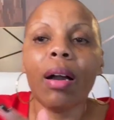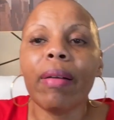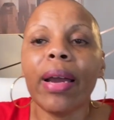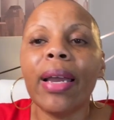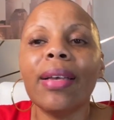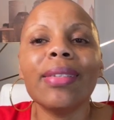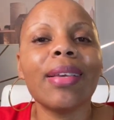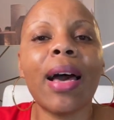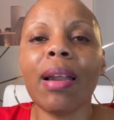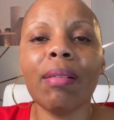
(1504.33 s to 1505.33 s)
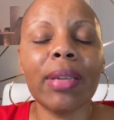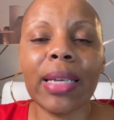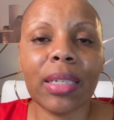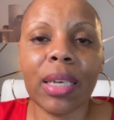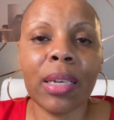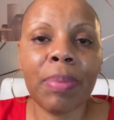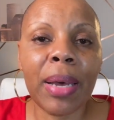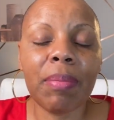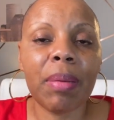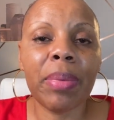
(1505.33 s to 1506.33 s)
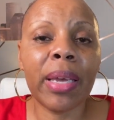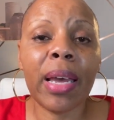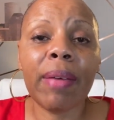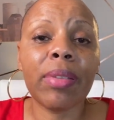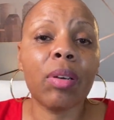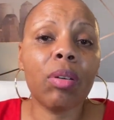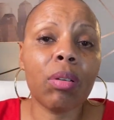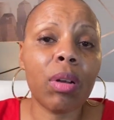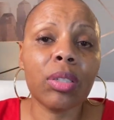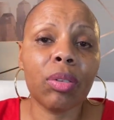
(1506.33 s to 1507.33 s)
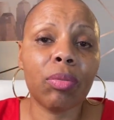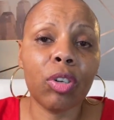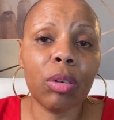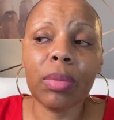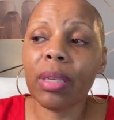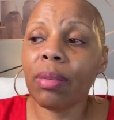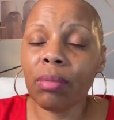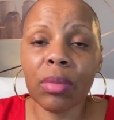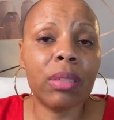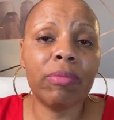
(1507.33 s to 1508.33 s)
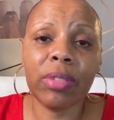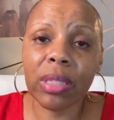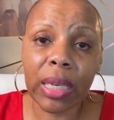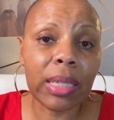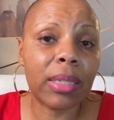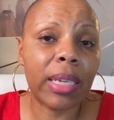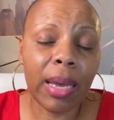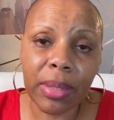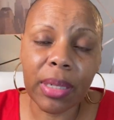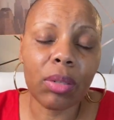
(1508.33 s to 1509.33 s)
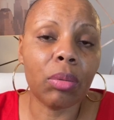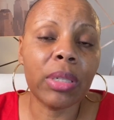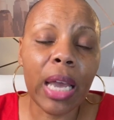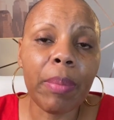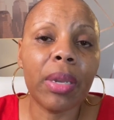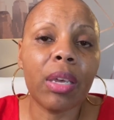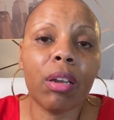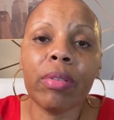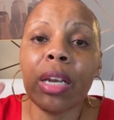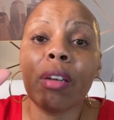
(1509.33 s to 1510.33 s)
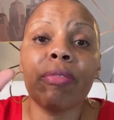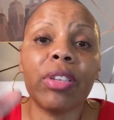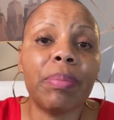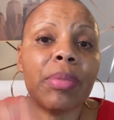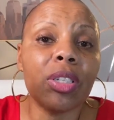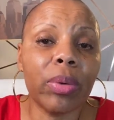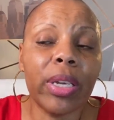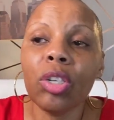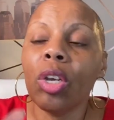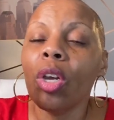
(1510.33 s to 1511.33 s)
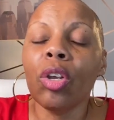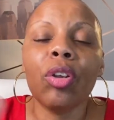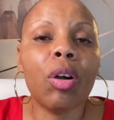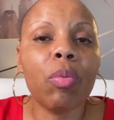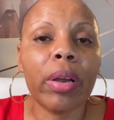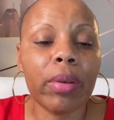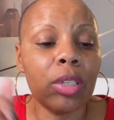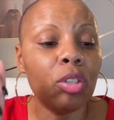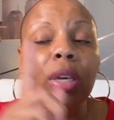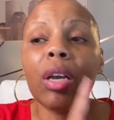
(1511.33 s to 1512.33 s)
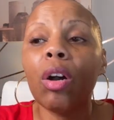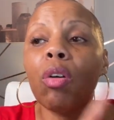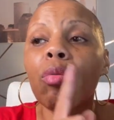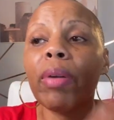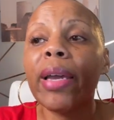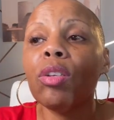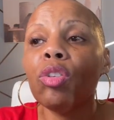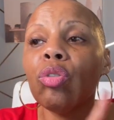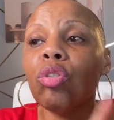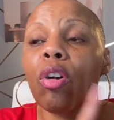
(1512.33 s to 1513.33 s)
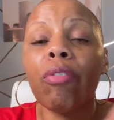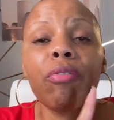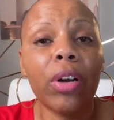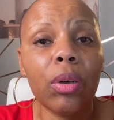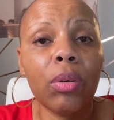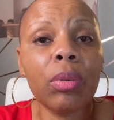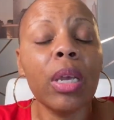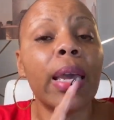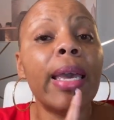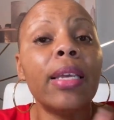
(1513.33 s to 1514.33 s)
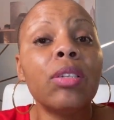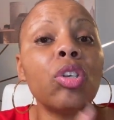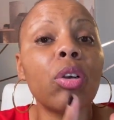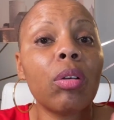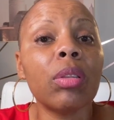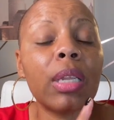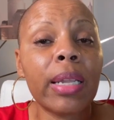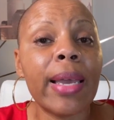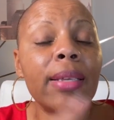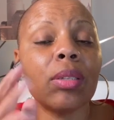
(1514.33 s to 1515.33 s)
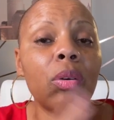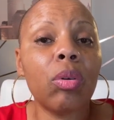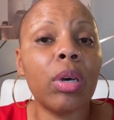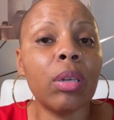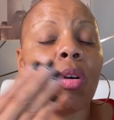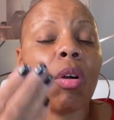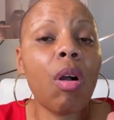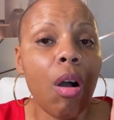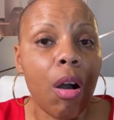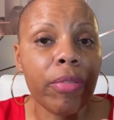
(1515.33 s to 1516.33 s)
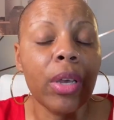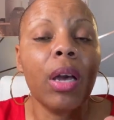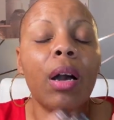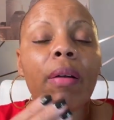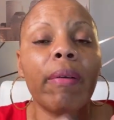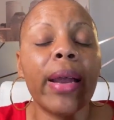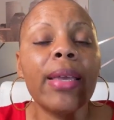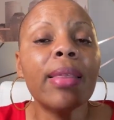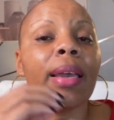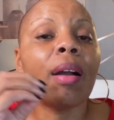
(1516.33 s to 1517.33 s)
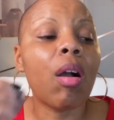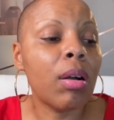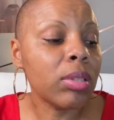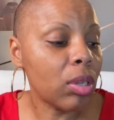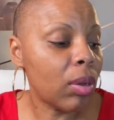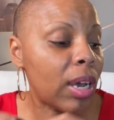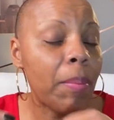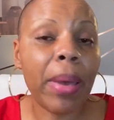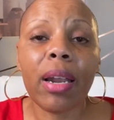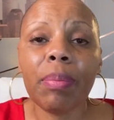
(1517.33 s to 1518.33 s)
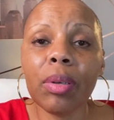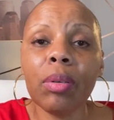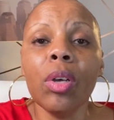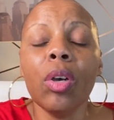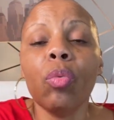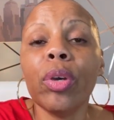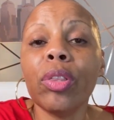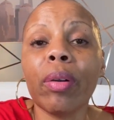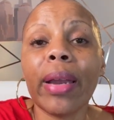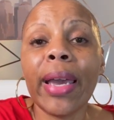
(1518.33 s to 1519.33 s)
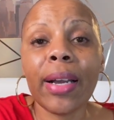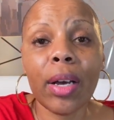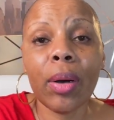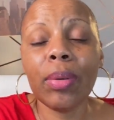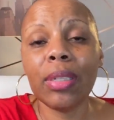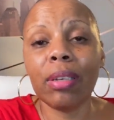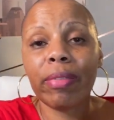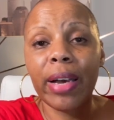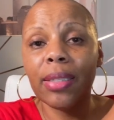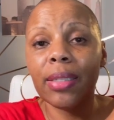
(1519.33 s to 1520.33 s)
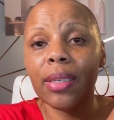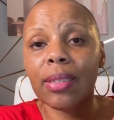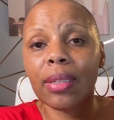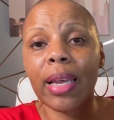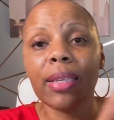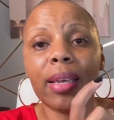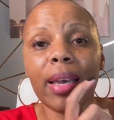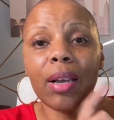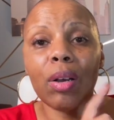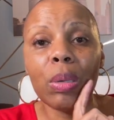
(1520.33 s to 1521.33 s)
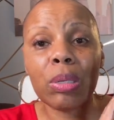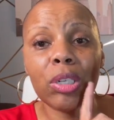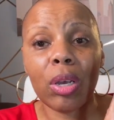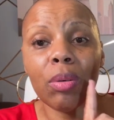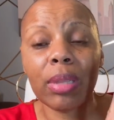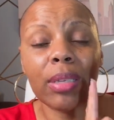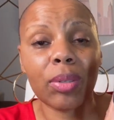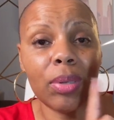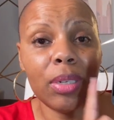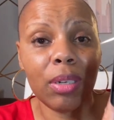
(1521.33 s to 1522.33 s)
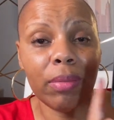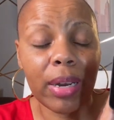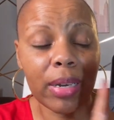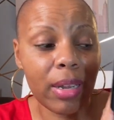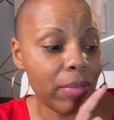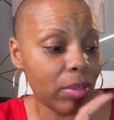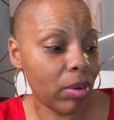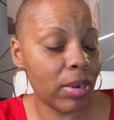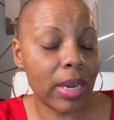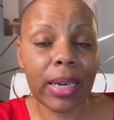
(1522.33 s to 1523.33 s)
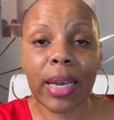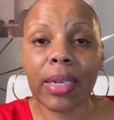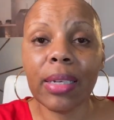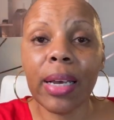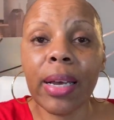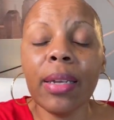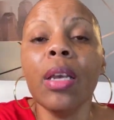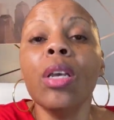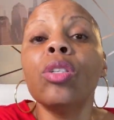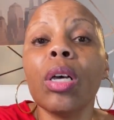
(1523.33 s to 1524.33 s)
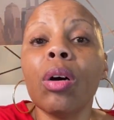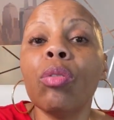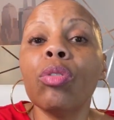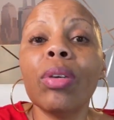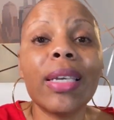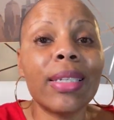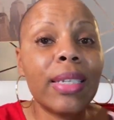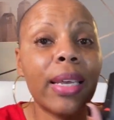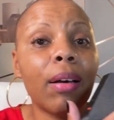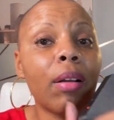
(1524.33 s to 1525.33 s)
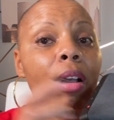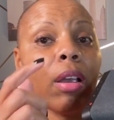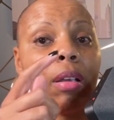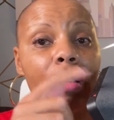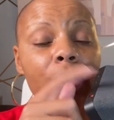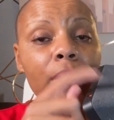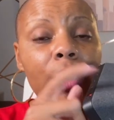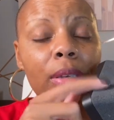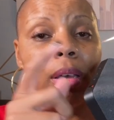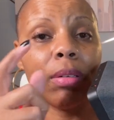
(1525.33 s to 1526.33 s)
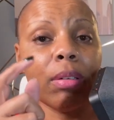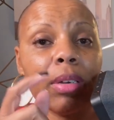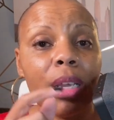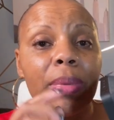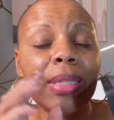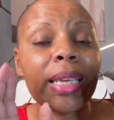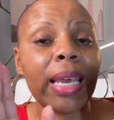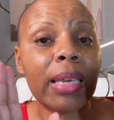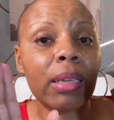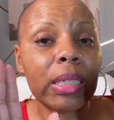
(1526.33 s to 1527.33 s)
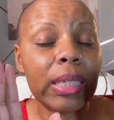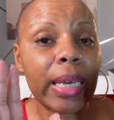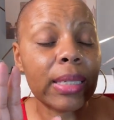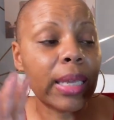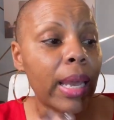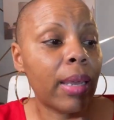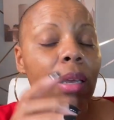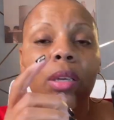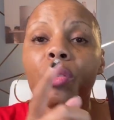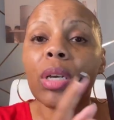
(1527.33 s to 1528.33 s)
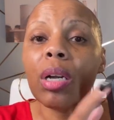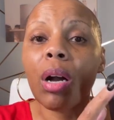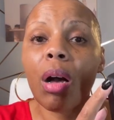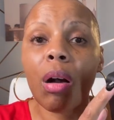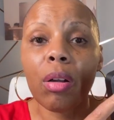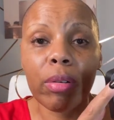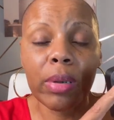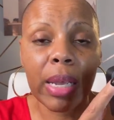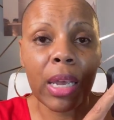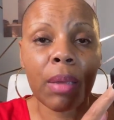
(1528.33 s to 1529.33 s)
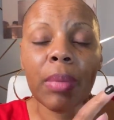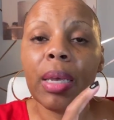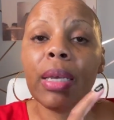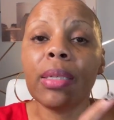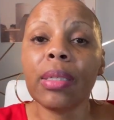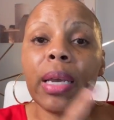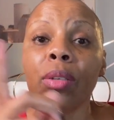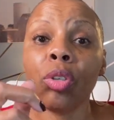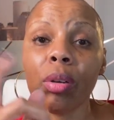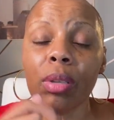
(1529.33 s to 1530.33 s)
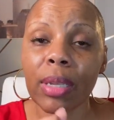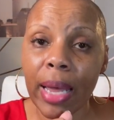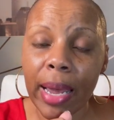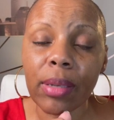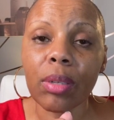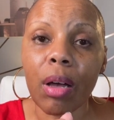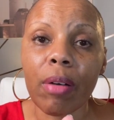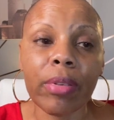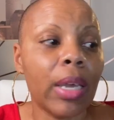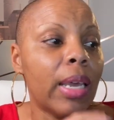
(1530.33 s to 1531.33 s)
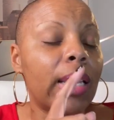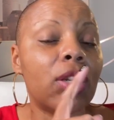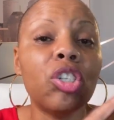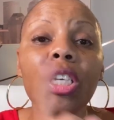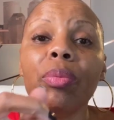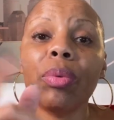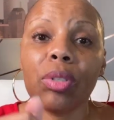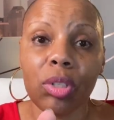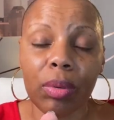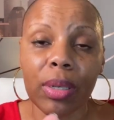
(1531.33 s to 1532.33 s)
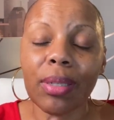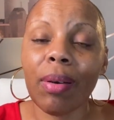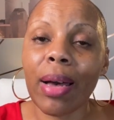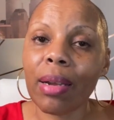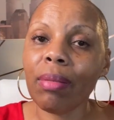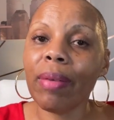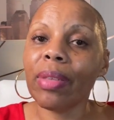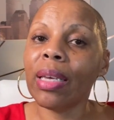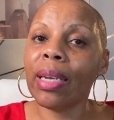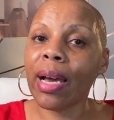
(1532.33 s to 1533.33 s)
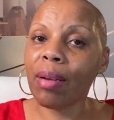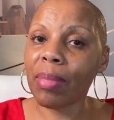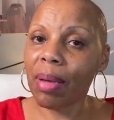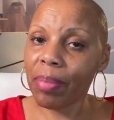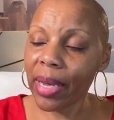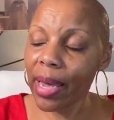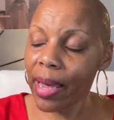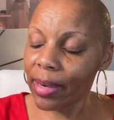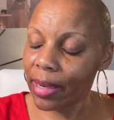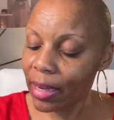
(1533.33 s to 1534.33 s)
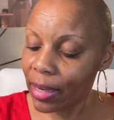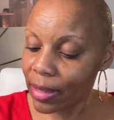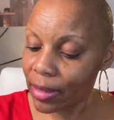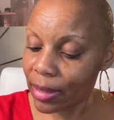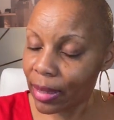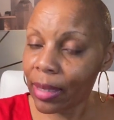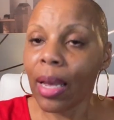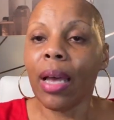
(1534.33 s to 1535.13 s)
All right. I don't like to get up out of my bed, have to go across the room. The six steps that's going to take me to get over there to flip the switch, no worries. You can go right into your phone and turn the lights on or off. All right. They are also compatible with your Echo devices like the Echo Show that's on deal right now for $39.99. So you can tell her, y'all know her name is A-L-E-X-A. You can call her name and say, turn the lights off and she will do it. So I don't have to get out of my bed, e-hunting.